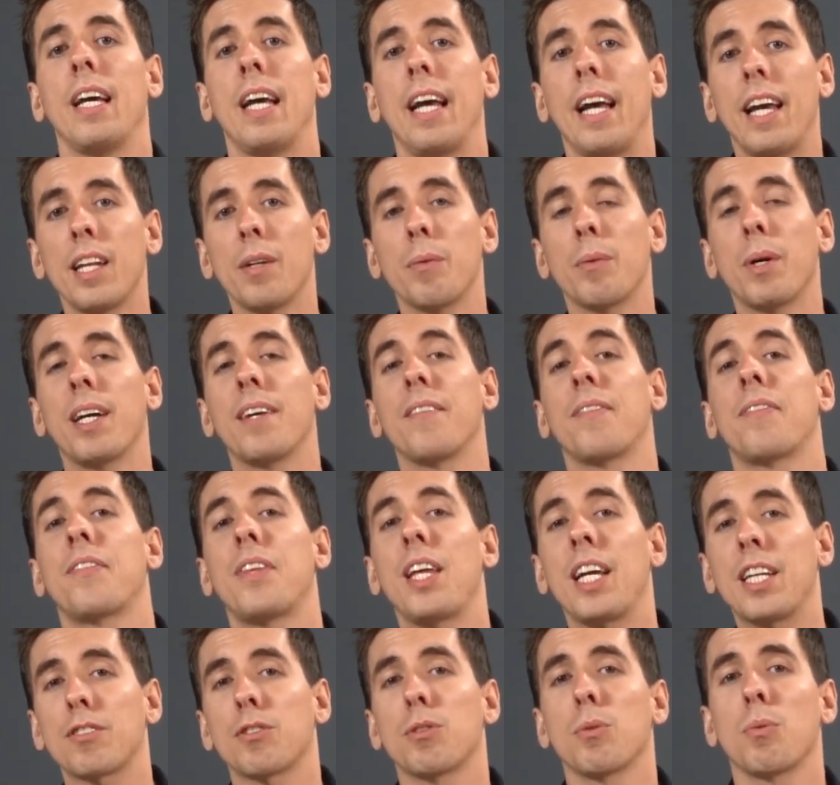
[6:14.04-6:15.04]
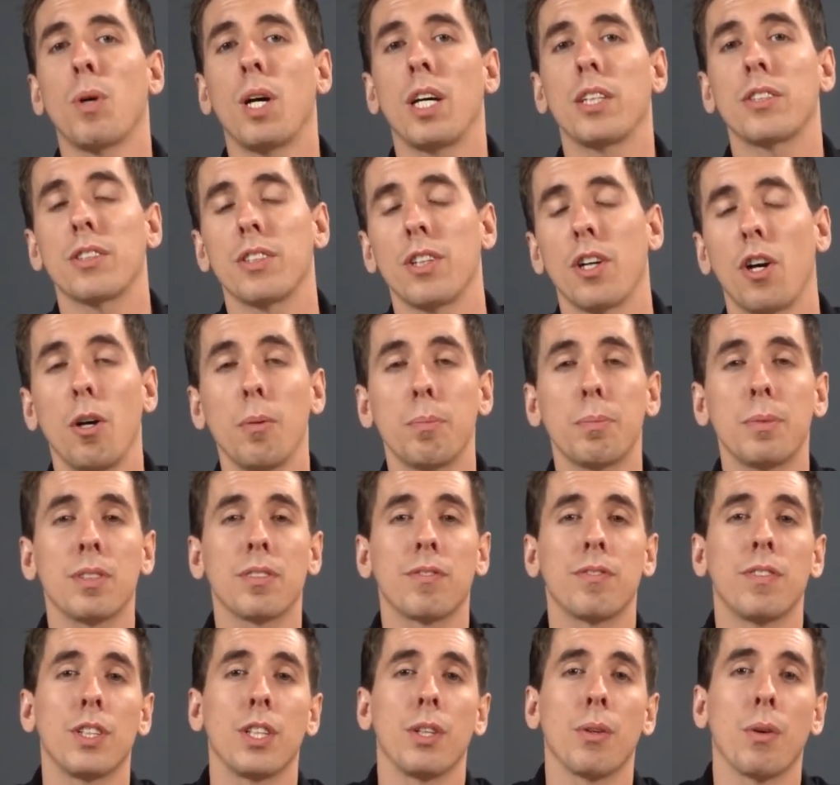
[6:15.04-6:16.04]
Anyway, thanks for watching. Hope this
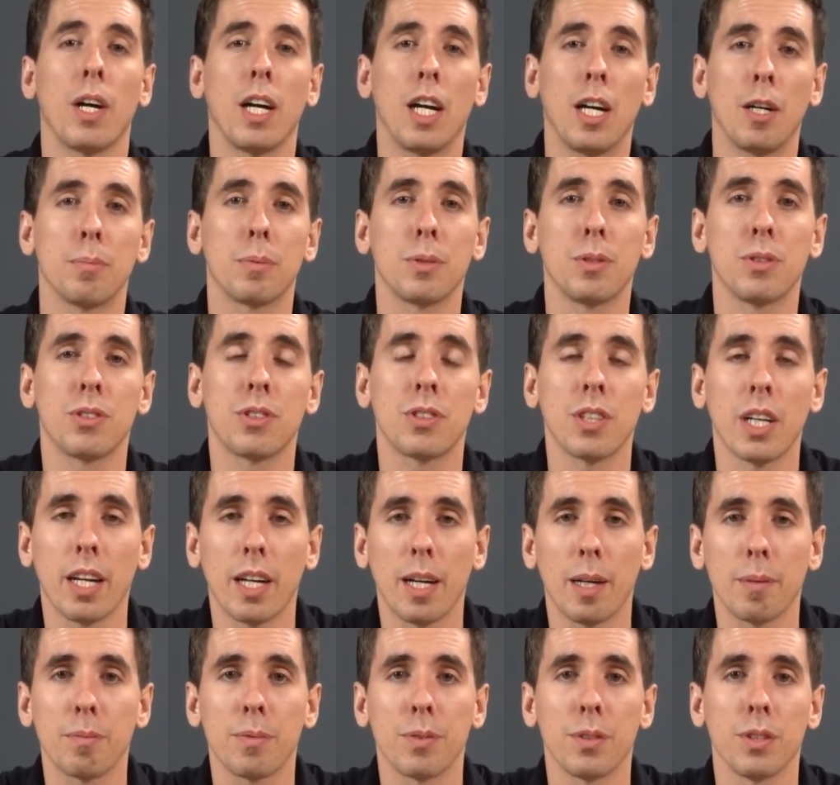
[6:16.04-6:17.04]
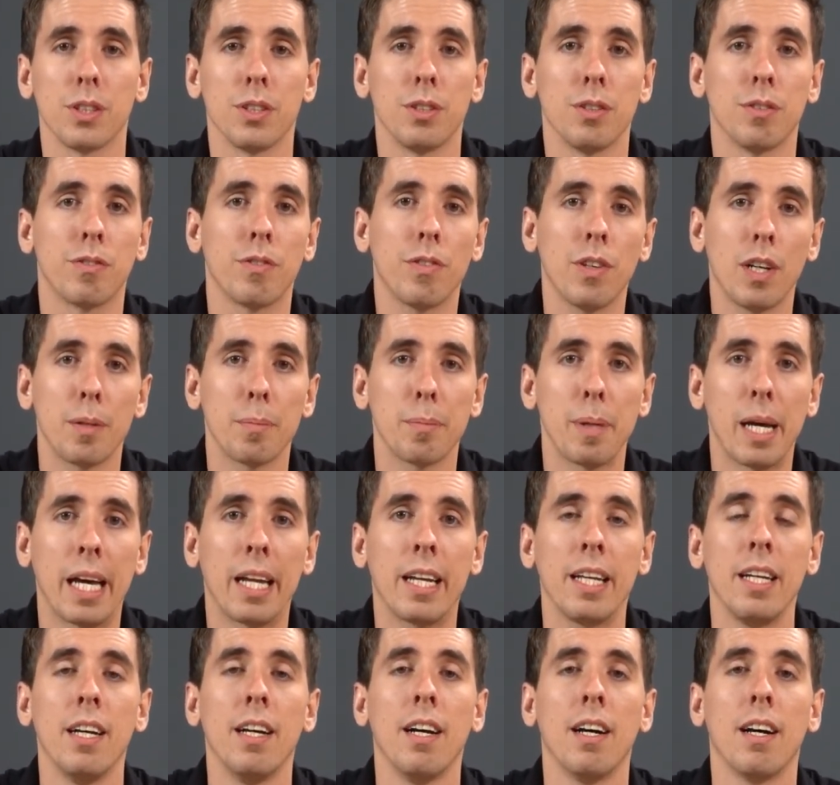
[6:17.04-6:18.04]
video helps you set up for your new
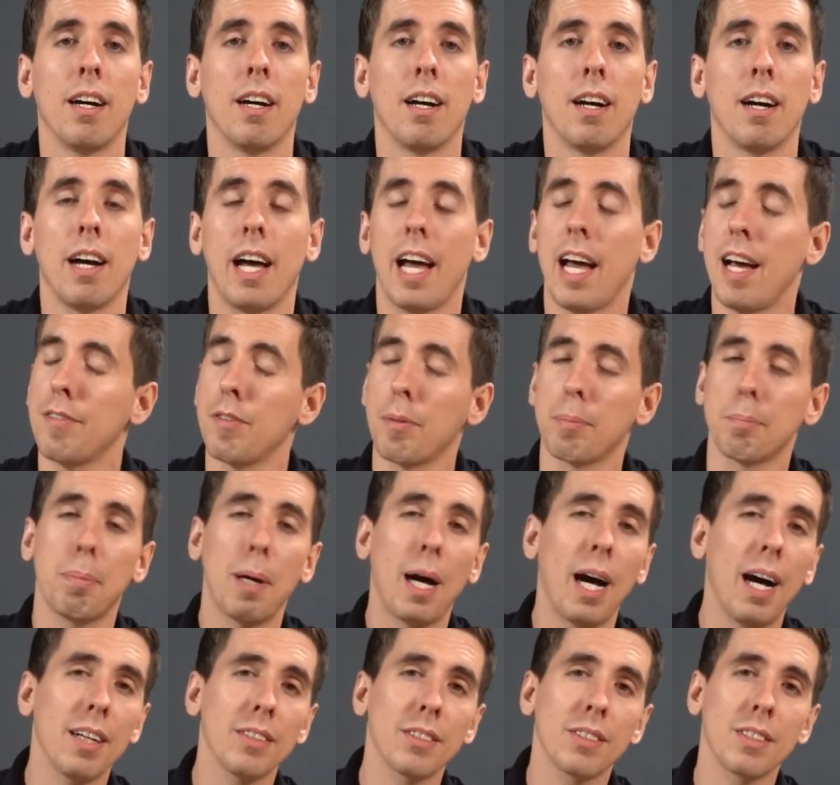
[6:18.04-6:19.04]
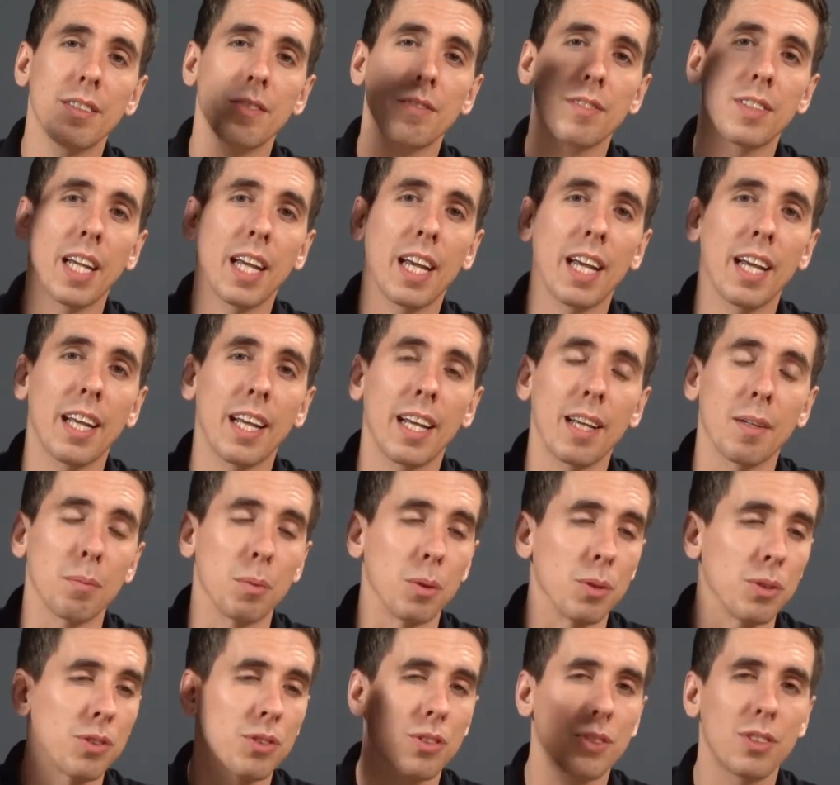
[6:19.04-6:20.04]
FunMat. Uh, have a positive day, and
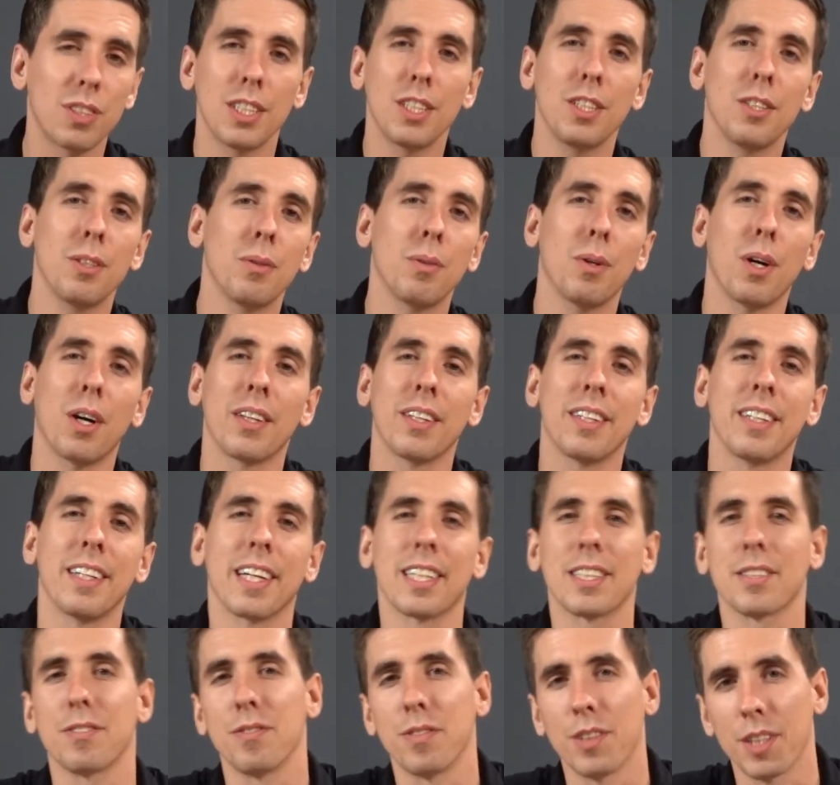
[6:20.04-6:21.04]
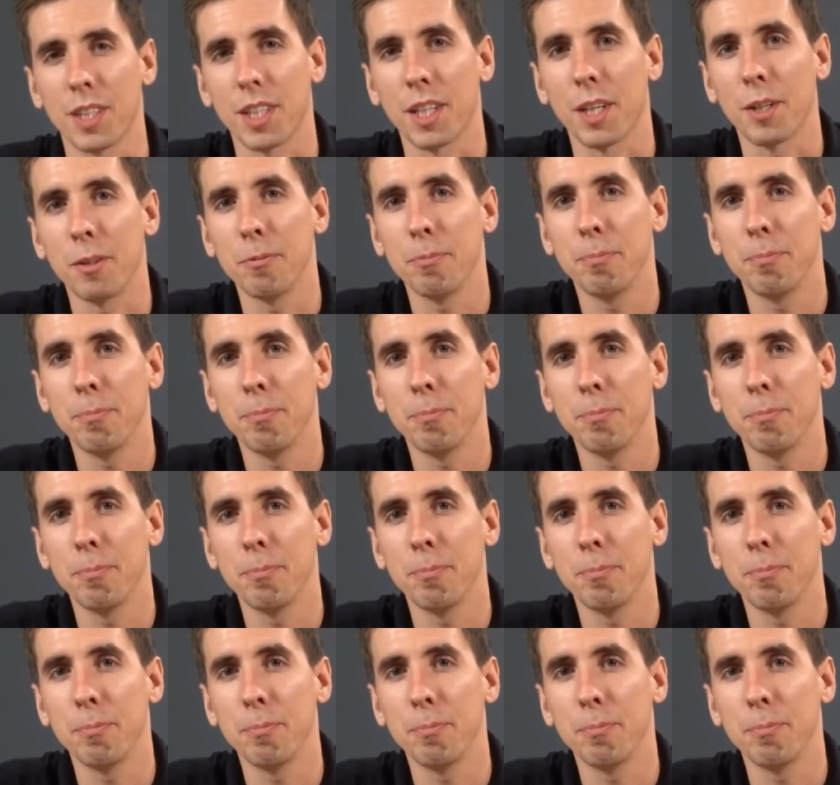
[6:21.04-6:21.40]
we'll see you on the next video.